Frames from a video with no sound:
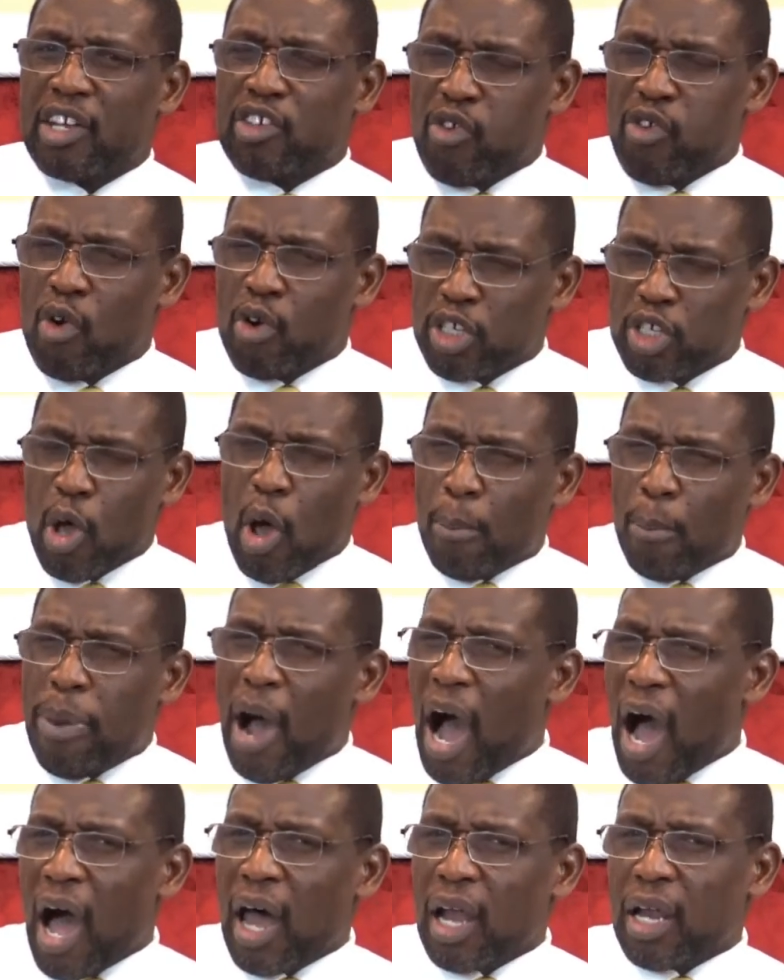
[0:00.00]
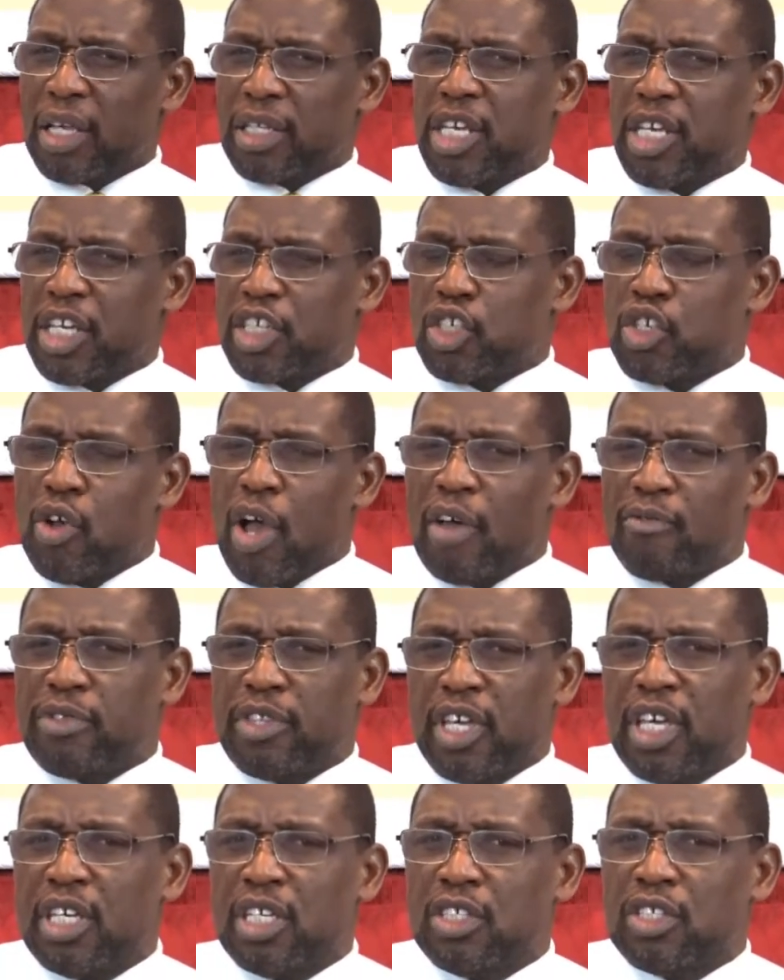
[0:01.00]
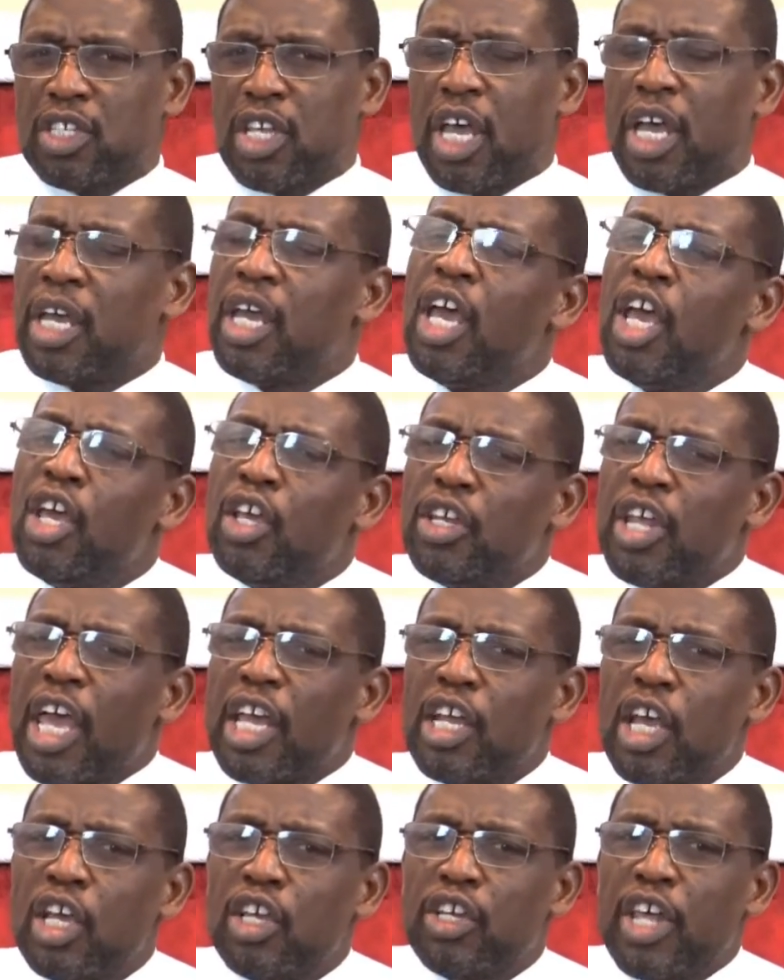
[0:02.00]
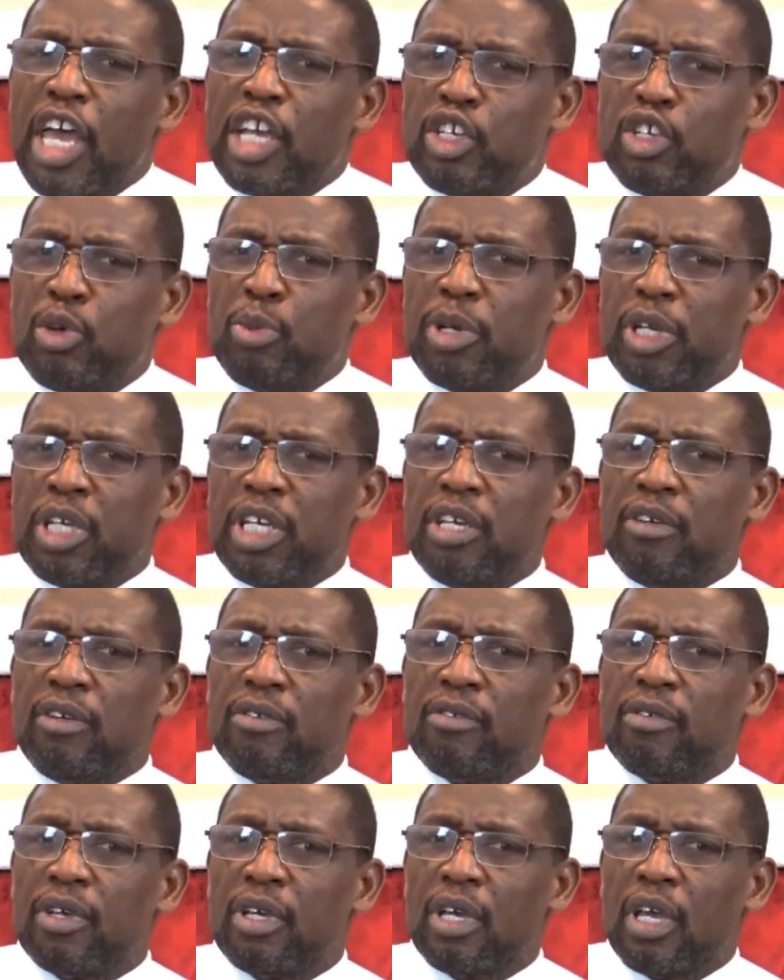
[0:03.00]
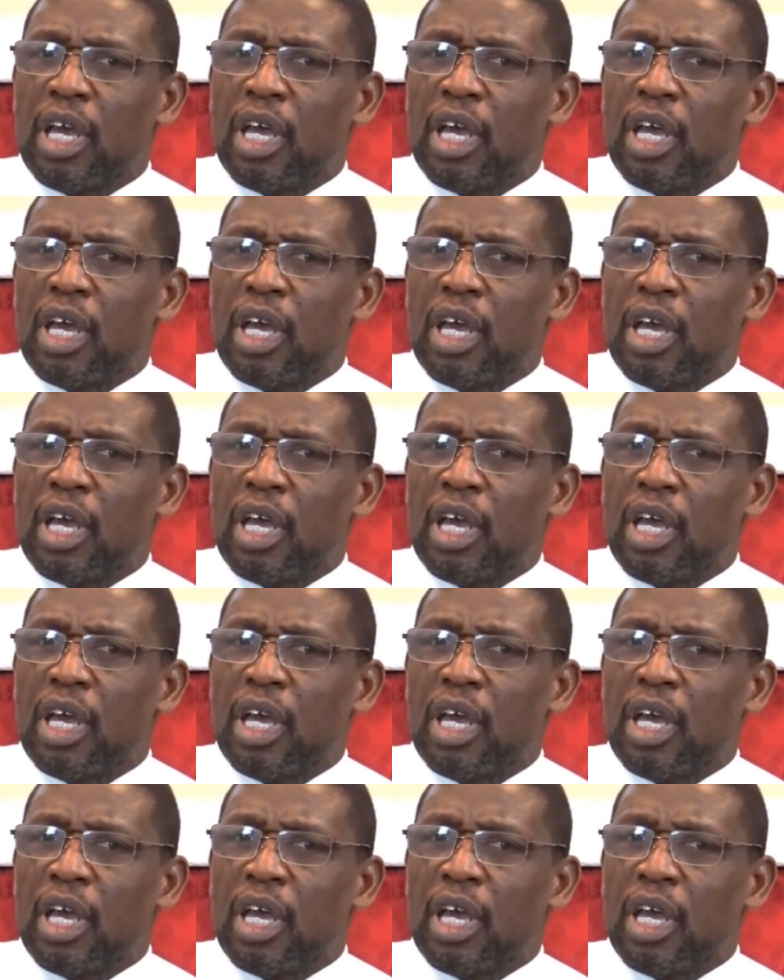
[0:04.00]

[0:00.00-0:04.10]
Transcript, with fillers: As far as politics, you have things that that that you believe.